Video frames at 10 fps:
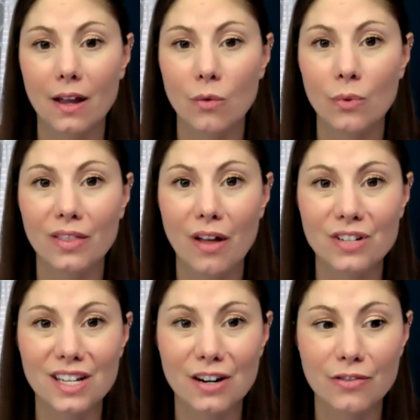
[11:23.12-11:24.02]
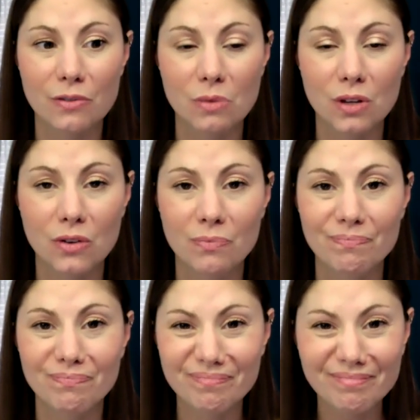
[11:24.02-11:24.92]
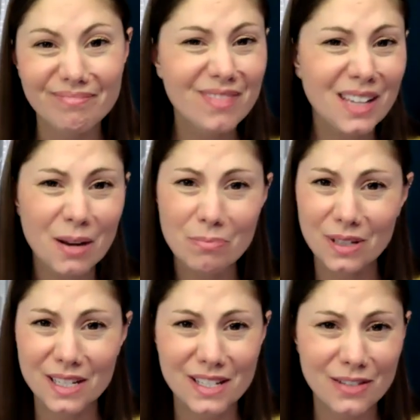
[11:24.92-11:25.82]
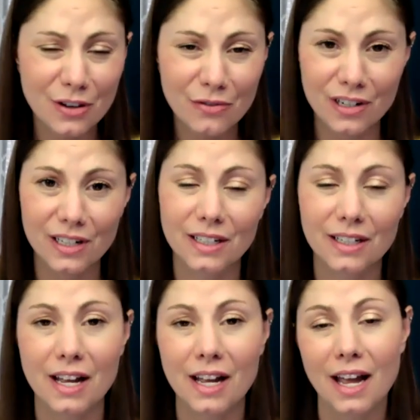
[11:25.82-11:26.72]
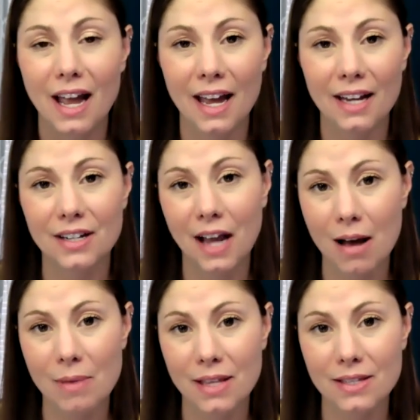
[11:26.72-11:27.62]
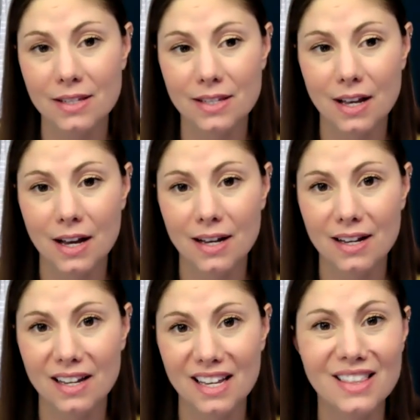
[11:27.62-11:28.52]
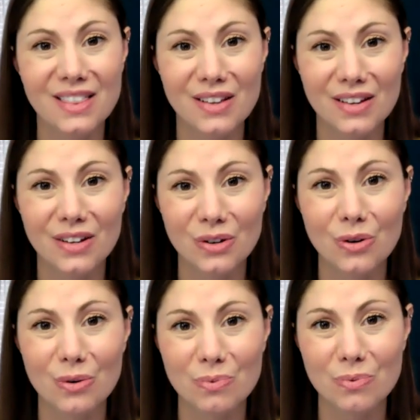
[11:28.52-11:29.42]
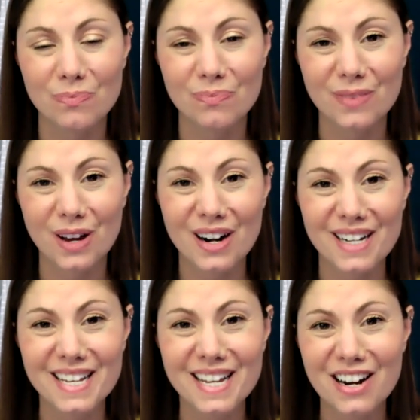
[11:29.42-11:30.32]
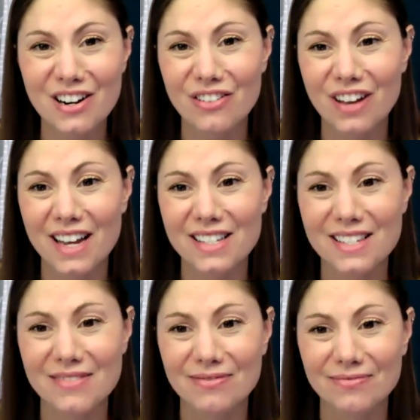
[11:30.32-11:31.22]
we'd love to hear from you. And please feel free to add comments in the group. All right, take care, you guys.